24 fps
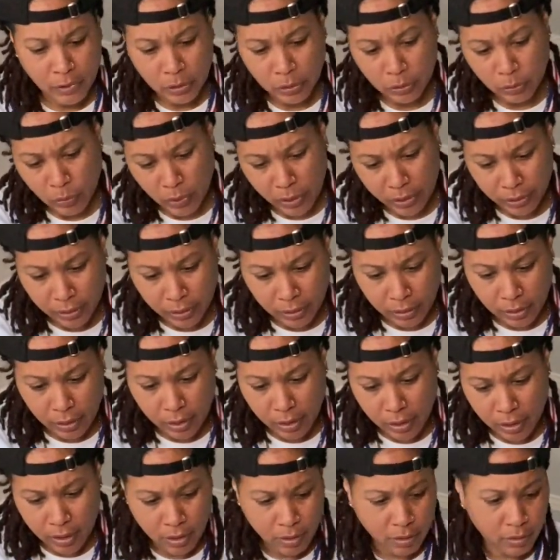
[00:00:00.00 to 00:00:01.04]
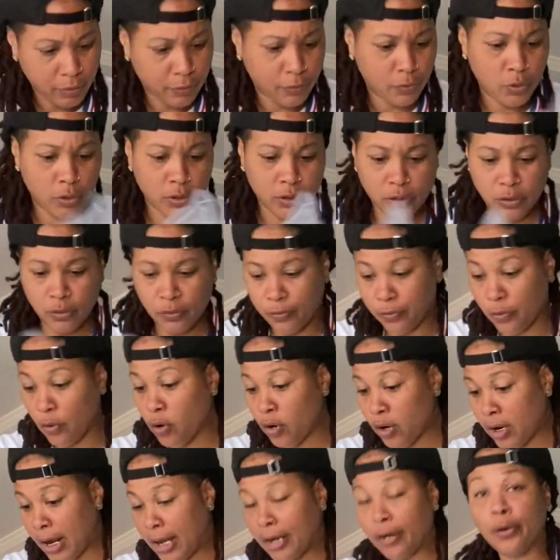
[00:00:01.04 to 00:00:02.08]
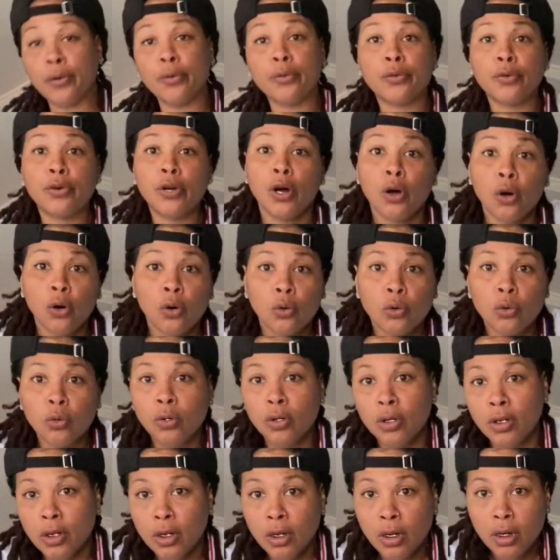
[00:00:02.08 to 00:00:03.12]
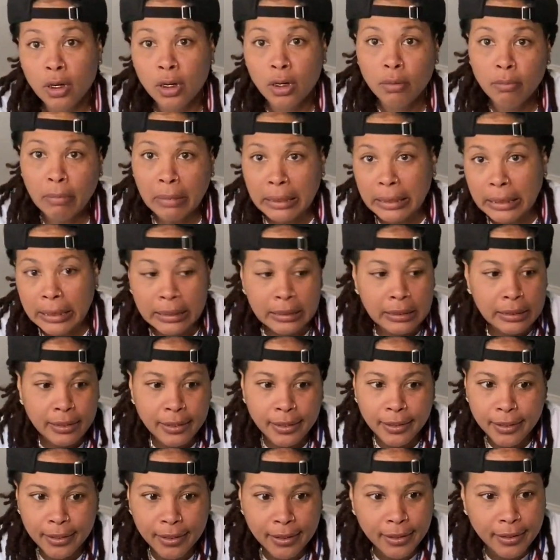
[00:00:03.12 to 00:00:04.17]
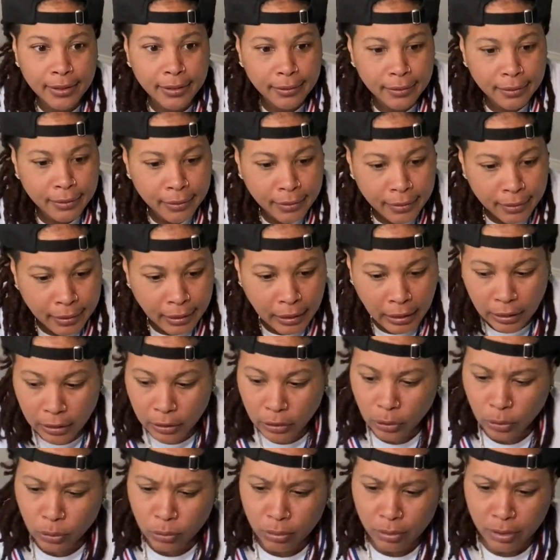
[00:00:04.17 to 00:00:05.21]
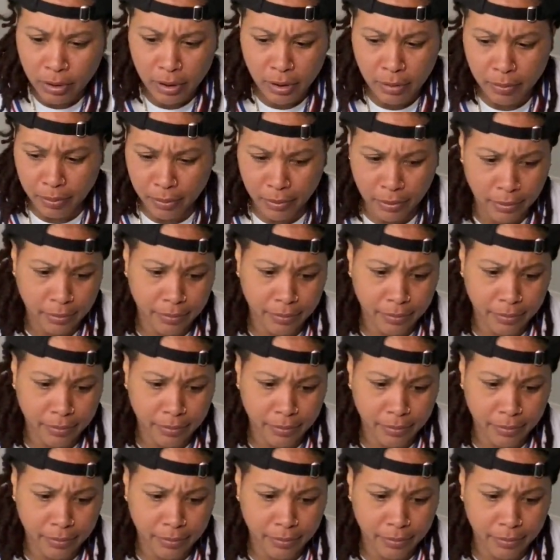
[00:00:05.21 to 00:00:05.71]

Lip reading: What the hell is 424? I don't know. But let's dig in a little deeper.